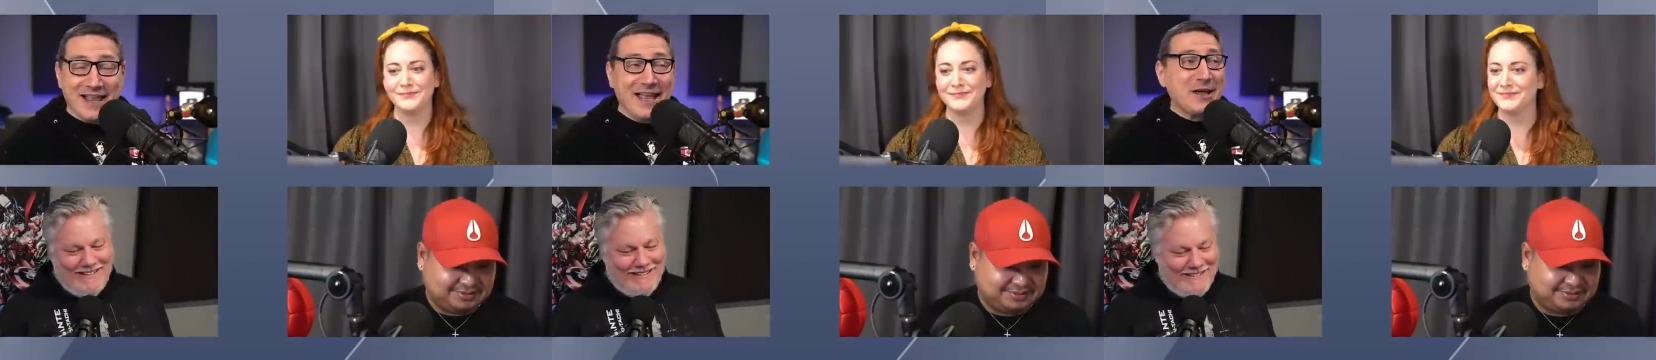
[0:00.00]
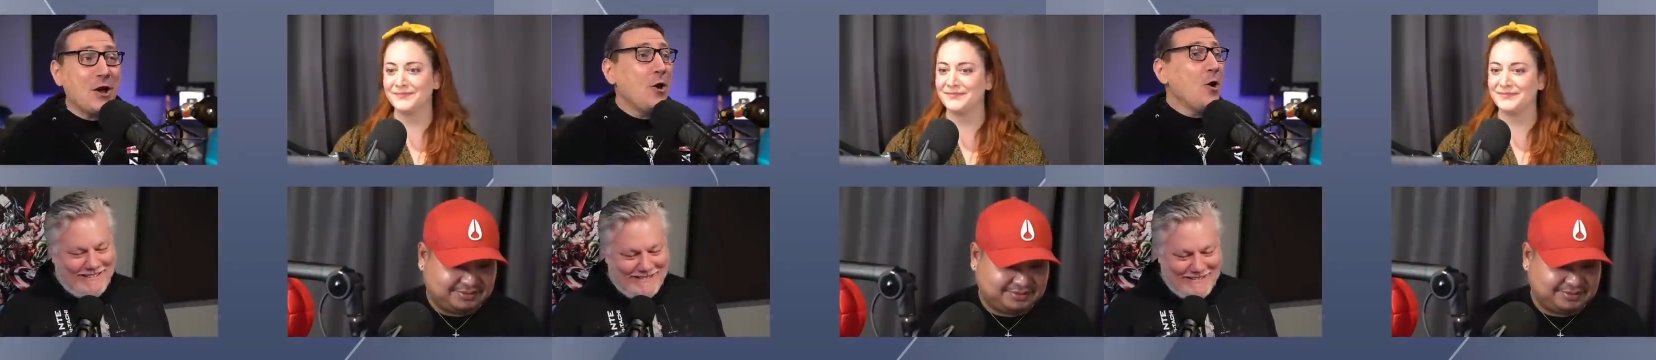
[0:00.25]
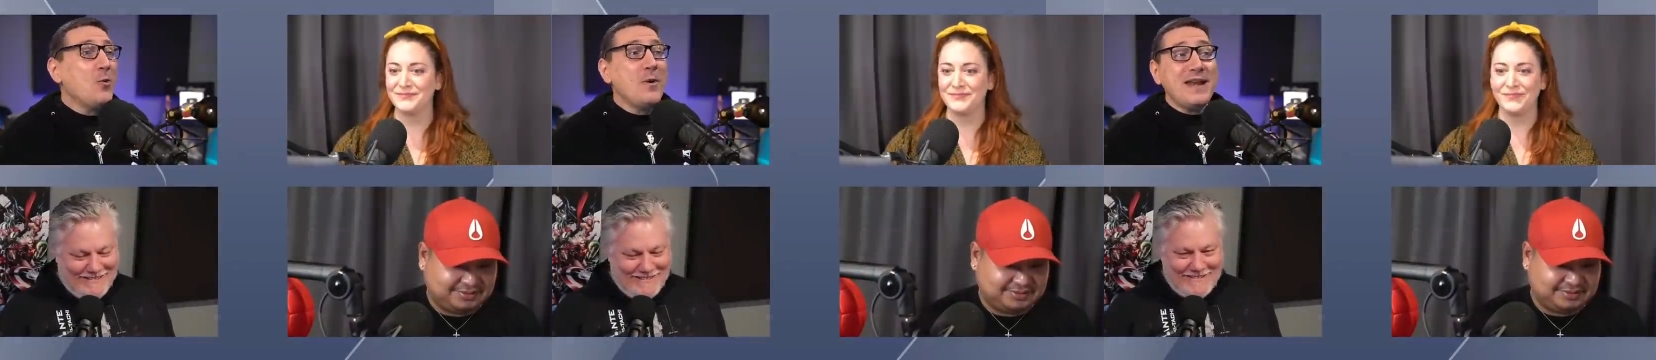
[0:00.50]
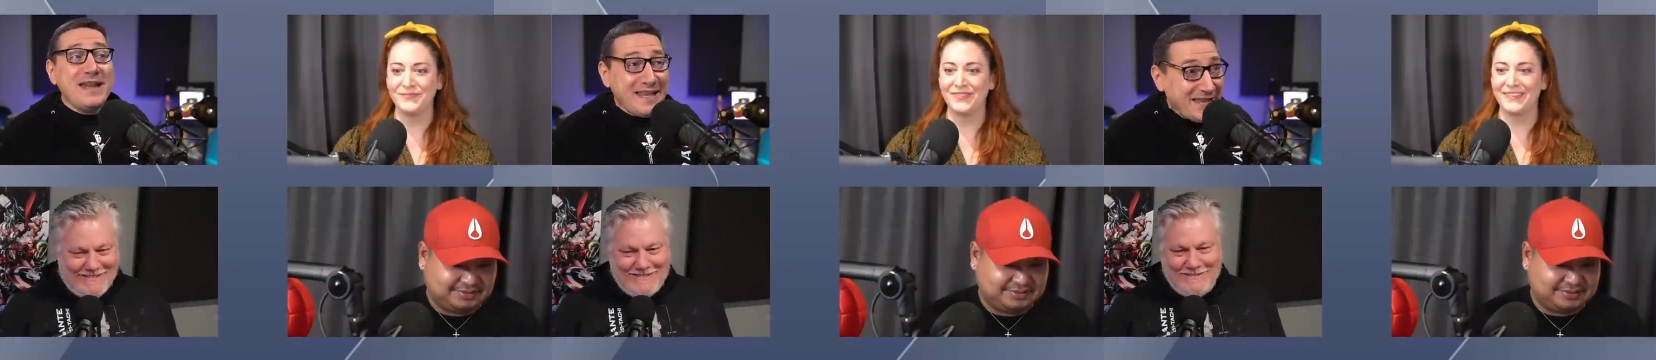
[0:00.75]
Speaker 1: like
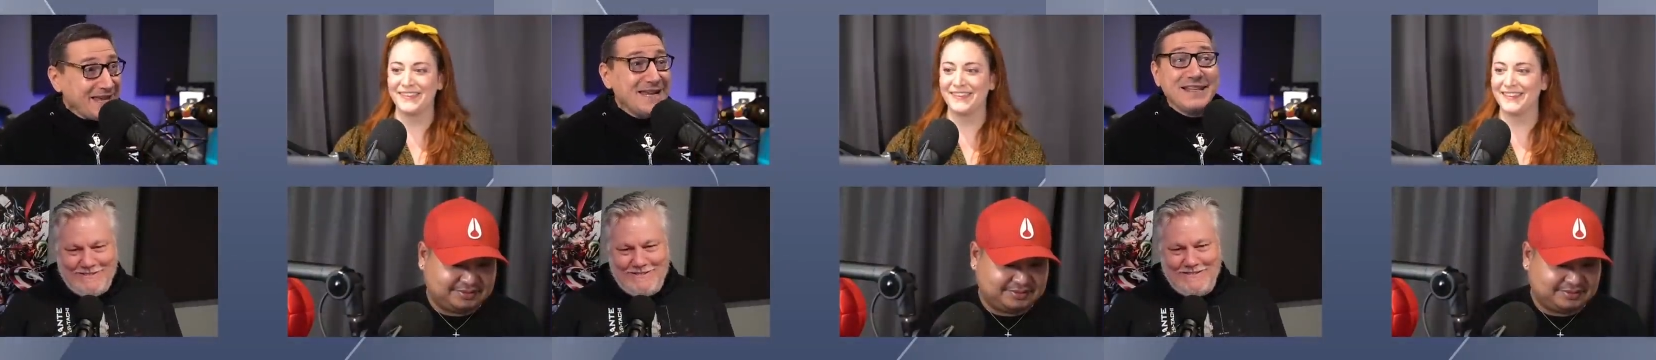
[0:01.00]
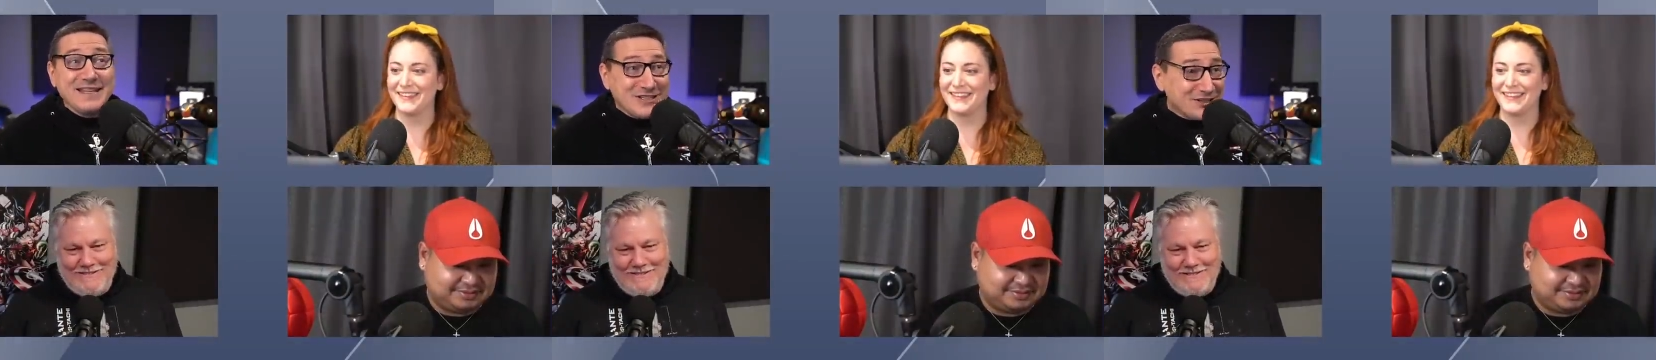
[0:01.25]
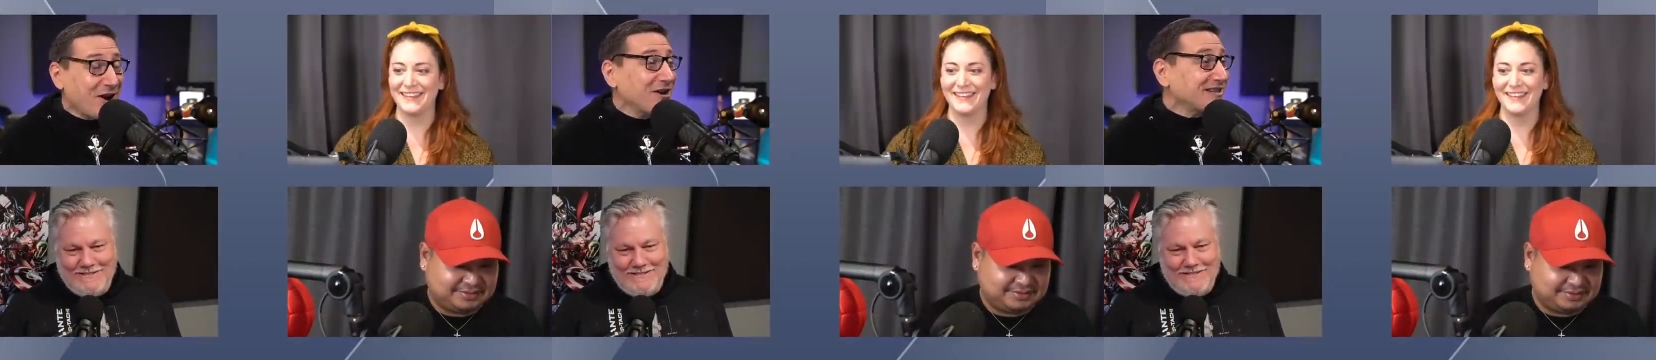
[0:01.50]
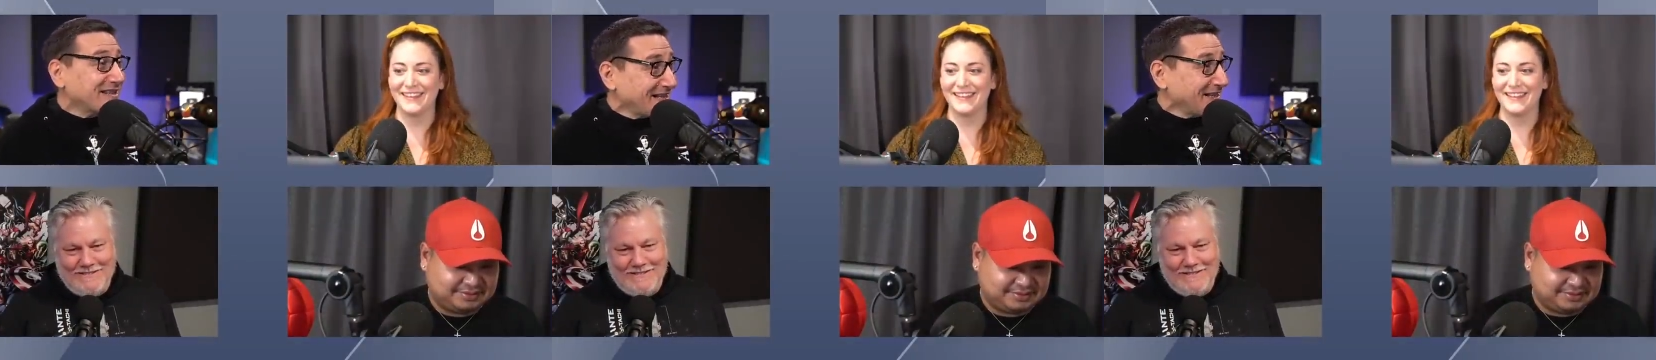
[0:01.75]
when Eagly
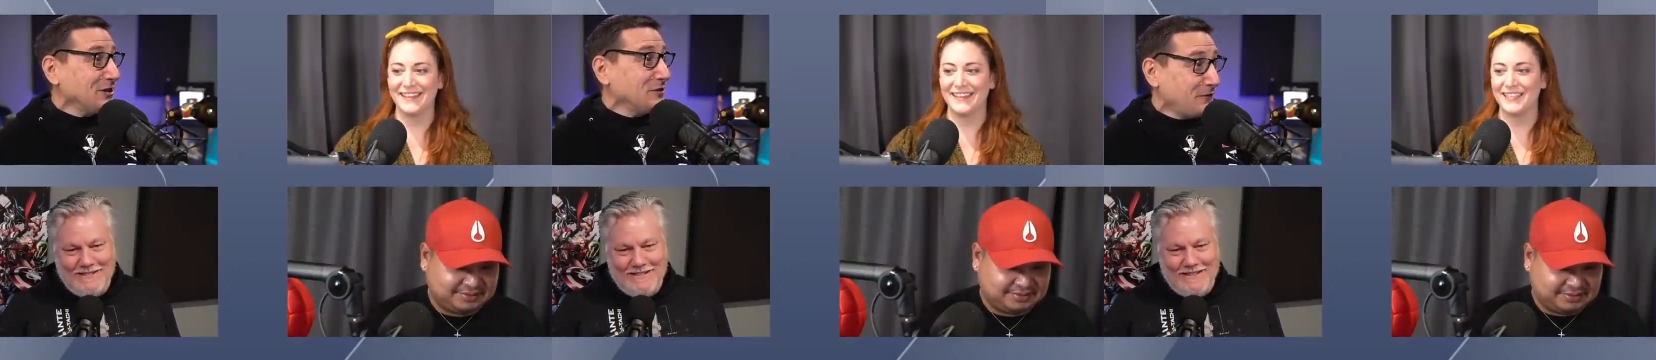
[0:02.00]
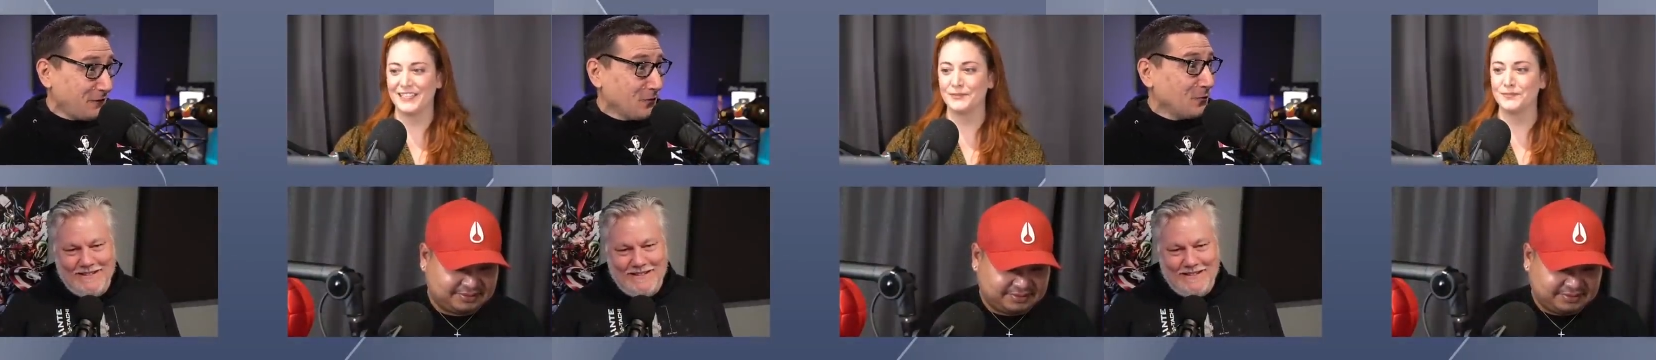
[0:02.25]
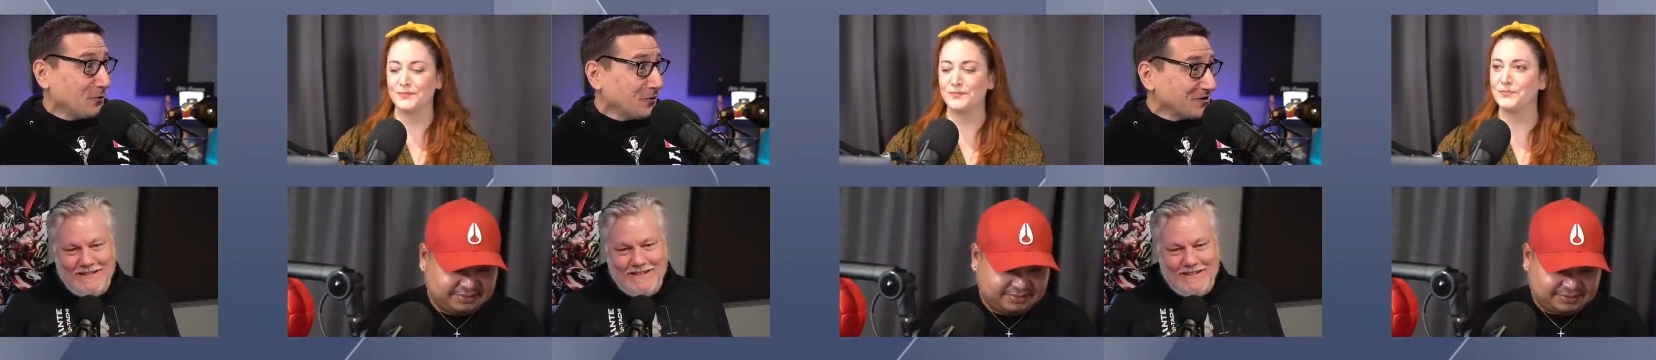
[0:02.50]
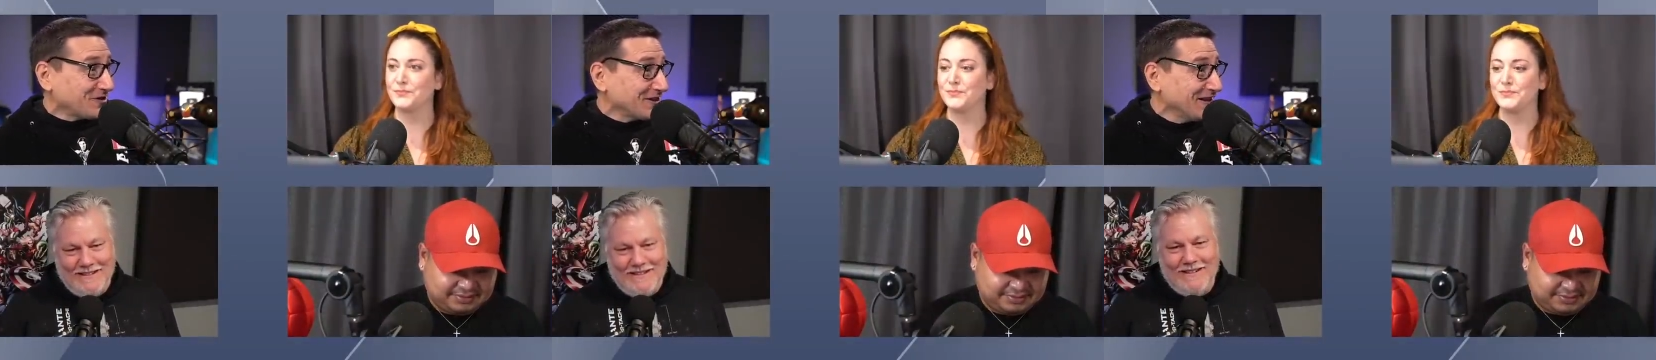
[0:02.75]
starts killing
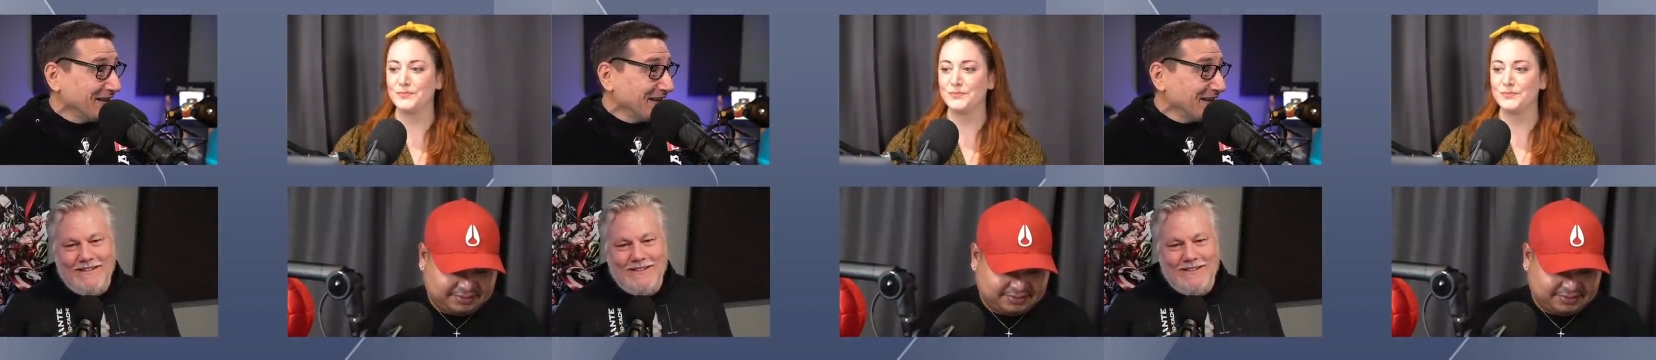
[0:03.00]
fools.